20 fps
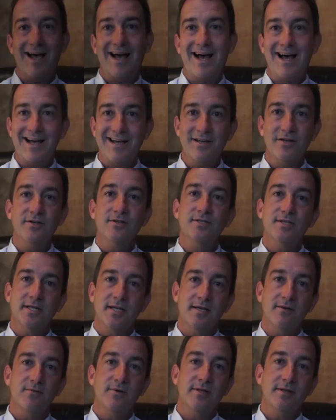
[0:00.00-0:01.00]
I
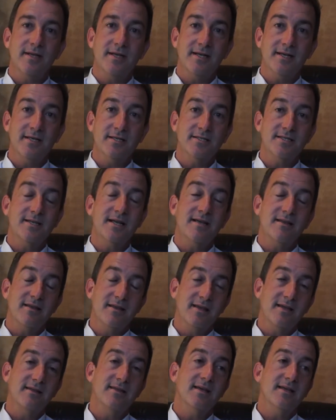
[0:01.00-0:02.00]
understand what that is, and I
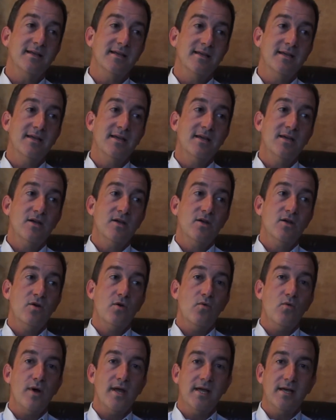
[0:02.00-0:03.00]
think that
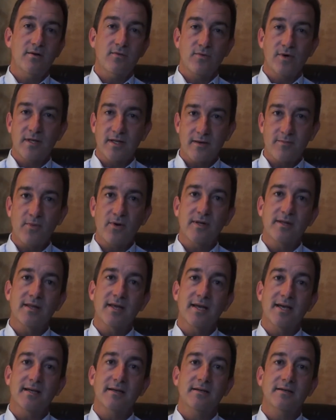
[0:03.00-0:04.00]
we can really bring
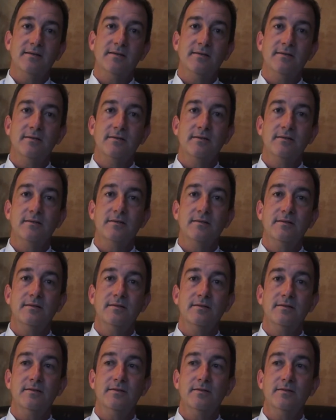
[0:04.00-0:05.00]
that
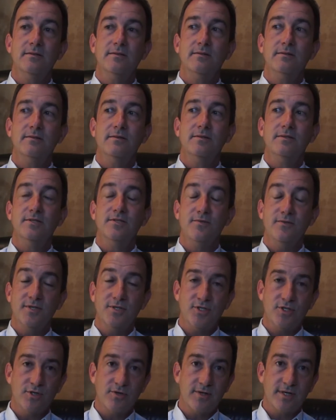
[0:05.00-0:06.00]
to a
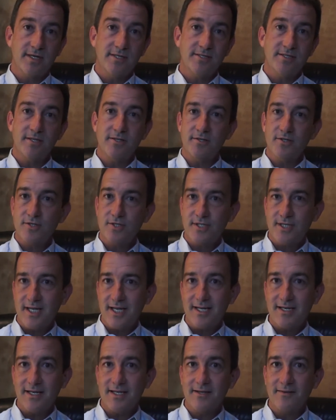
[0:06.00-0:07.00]
jury's
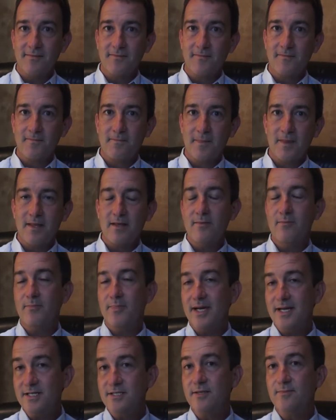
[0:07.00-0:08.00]
understanding
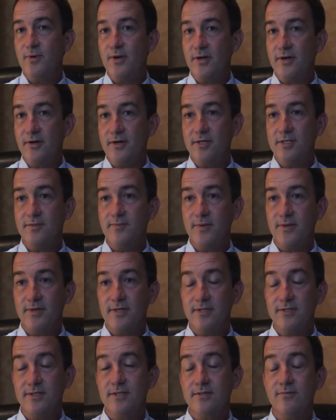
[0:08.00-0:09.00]
based upon our
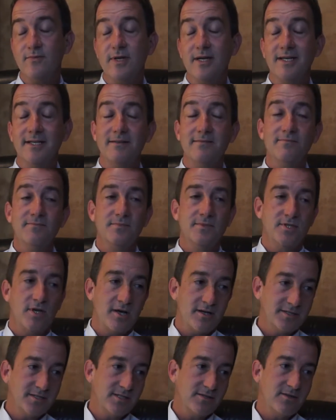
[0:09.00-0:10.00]
experience. And when I
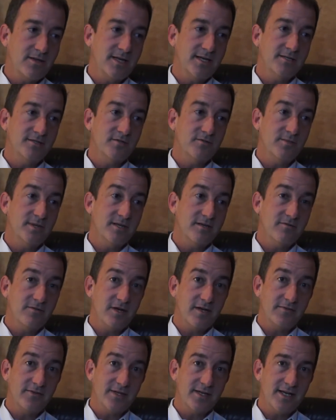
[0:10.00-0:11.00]
talk to clients who've been
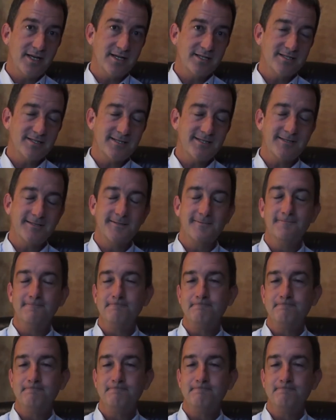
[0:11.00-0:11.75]
involved in accidents,